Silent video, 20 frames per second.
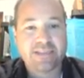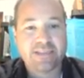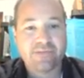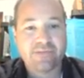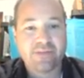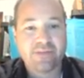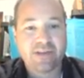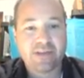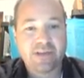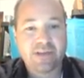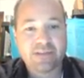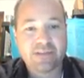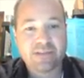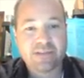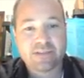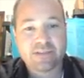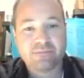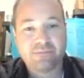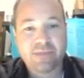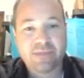
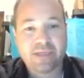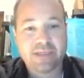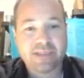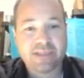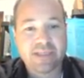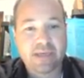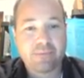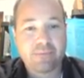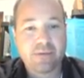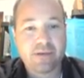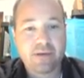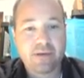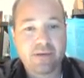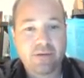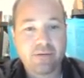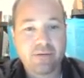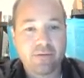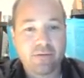dividends being debited,